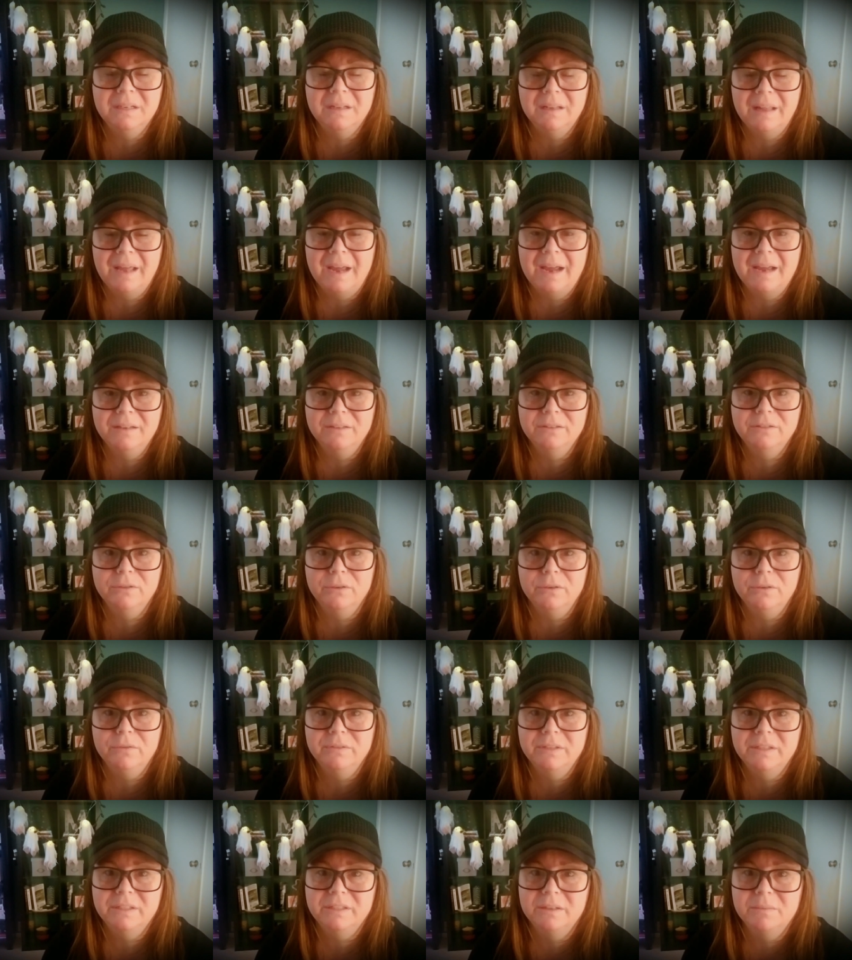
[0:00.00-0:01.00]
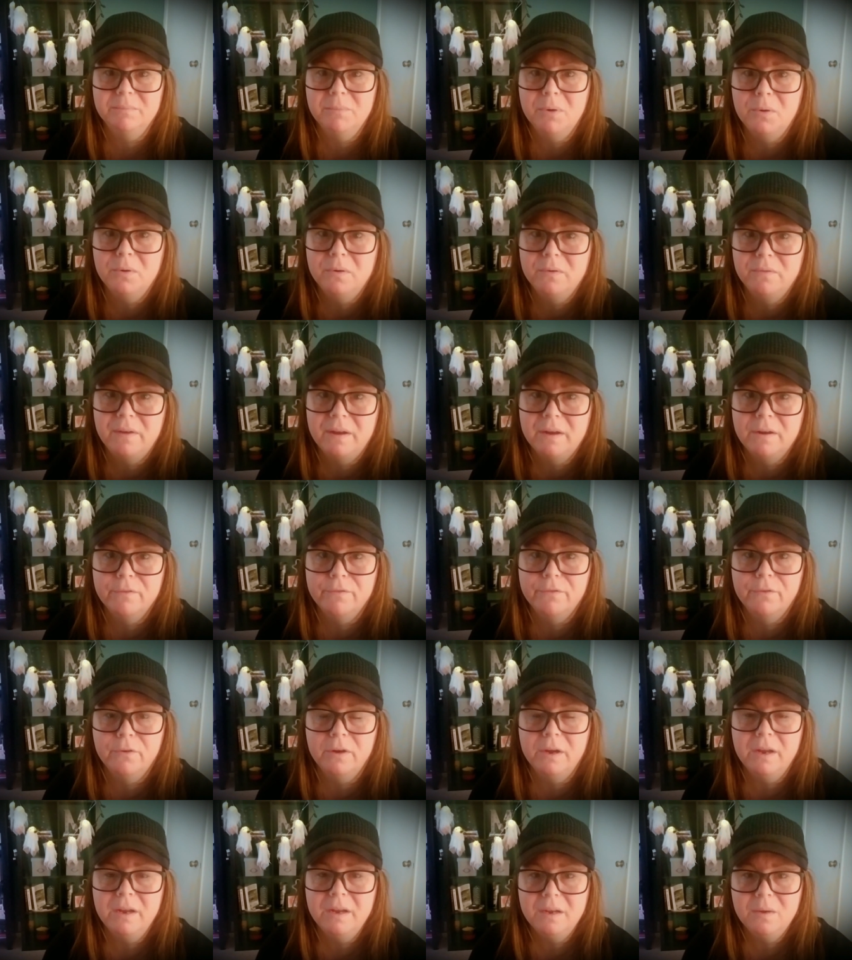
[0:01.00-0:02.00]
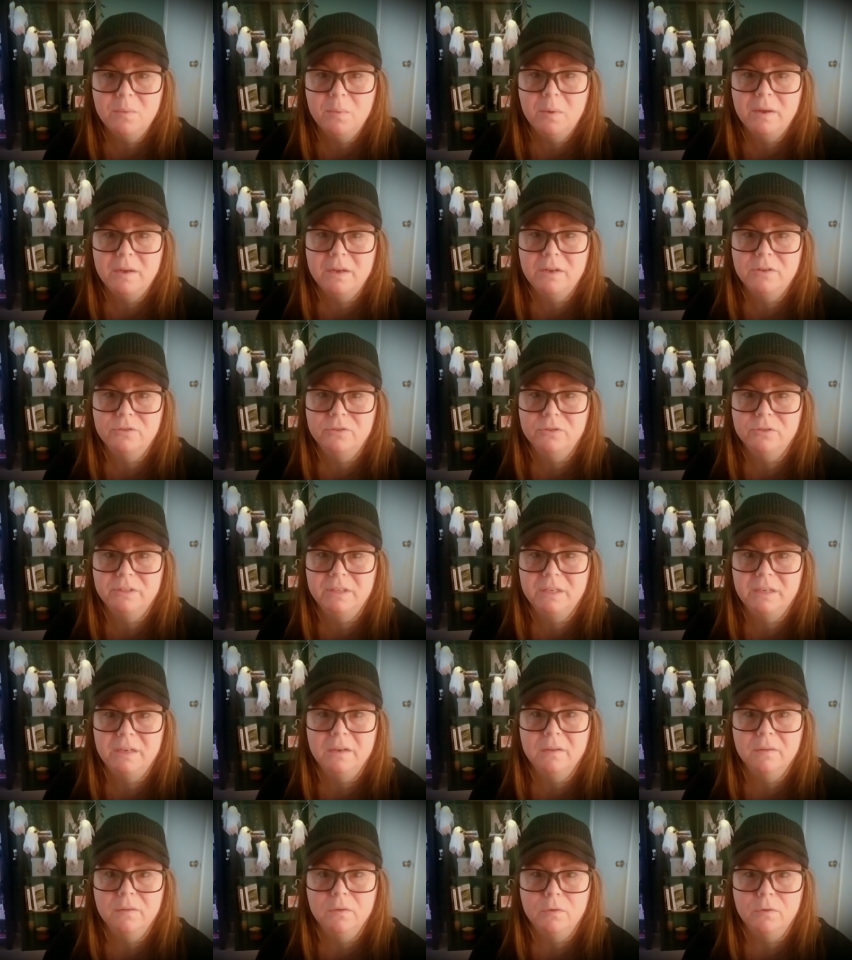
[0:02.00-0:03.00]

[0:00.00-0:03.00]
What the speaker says: class serves as a motivator for anyone interested in